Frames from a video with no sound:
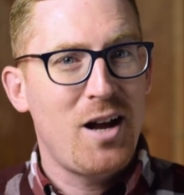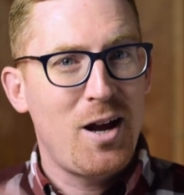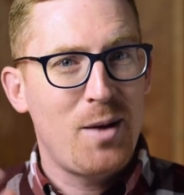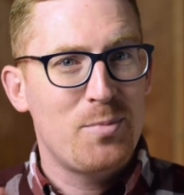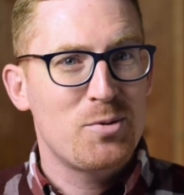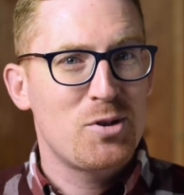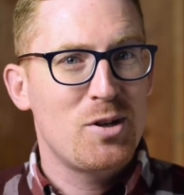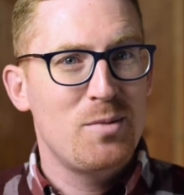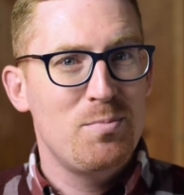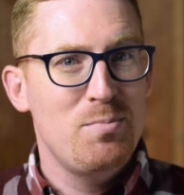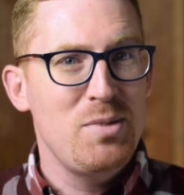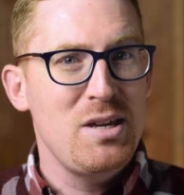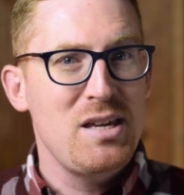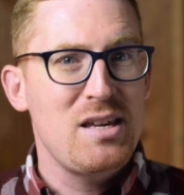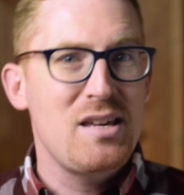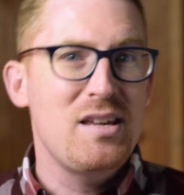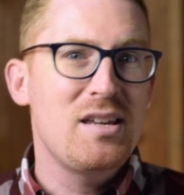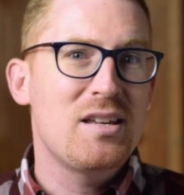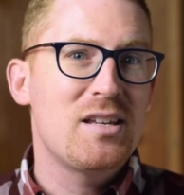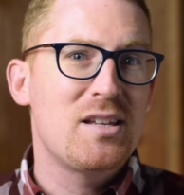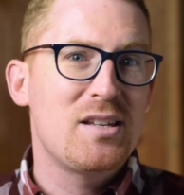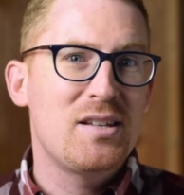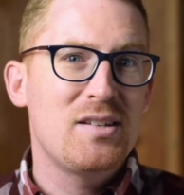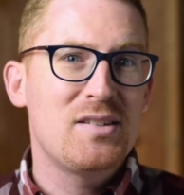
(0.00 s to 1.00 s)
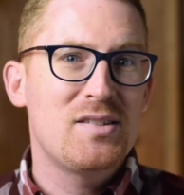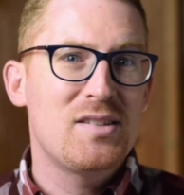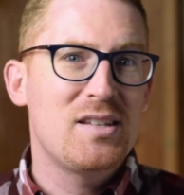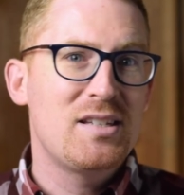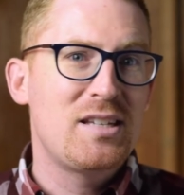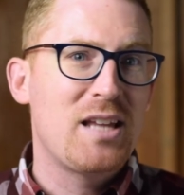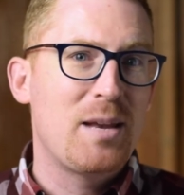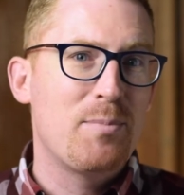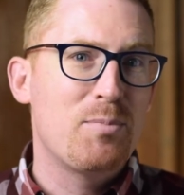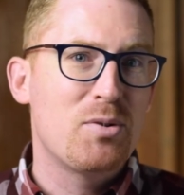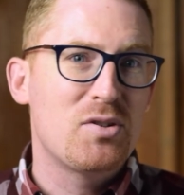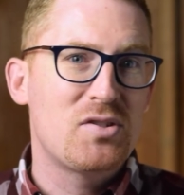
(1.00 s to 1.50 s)
option B is the
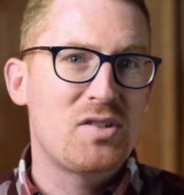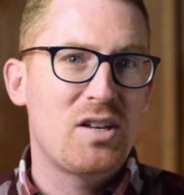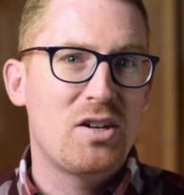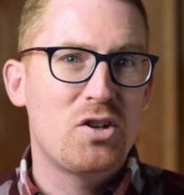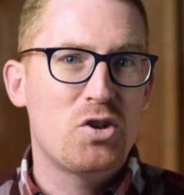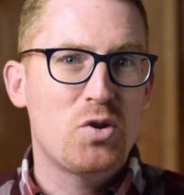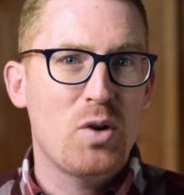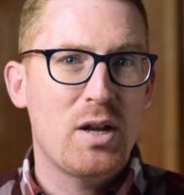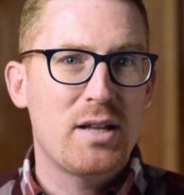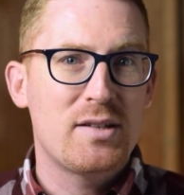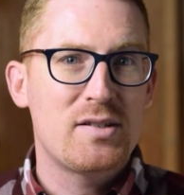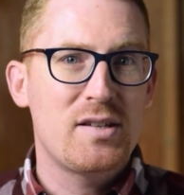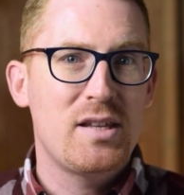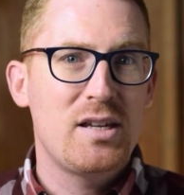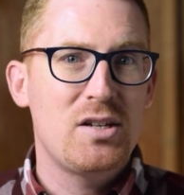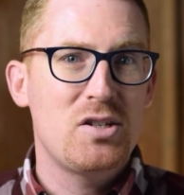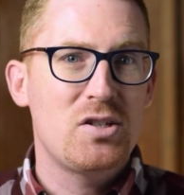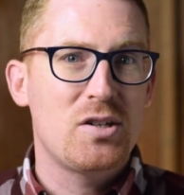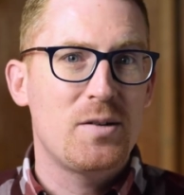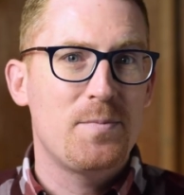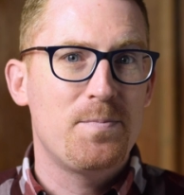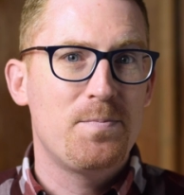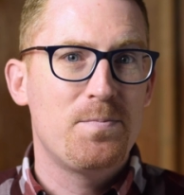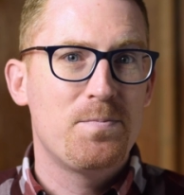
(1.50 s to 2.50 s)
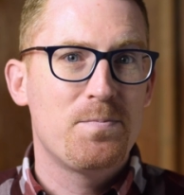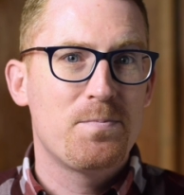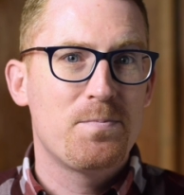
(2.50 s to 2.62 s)
10% translation.